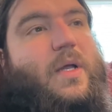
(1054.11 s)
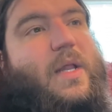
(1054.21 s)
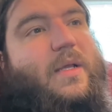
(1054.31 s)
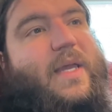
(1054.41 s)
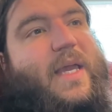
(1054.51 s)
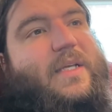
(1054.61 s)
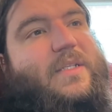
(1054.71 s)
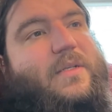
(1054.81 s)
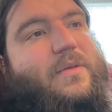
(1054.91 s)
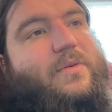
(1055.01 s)
a
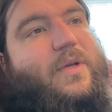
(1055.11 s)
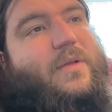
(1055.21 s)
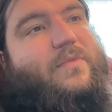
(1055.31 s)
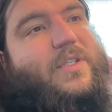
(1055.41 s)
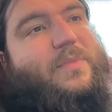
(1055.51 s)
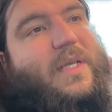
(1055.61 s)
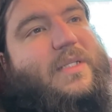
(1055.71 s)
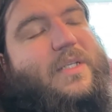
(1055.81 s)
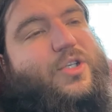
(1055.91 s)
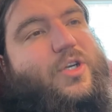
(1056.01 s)
nutcase who was
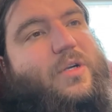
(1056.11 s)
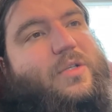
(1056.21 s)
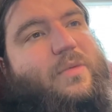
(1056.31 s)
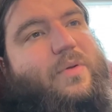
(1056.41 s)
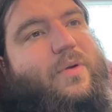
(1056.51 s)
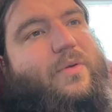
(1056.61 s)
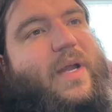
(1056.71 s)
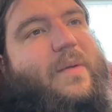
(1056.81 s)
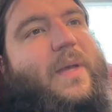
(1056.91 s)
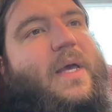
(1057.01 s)
placed in charge of the
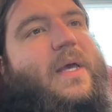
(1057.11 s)
program,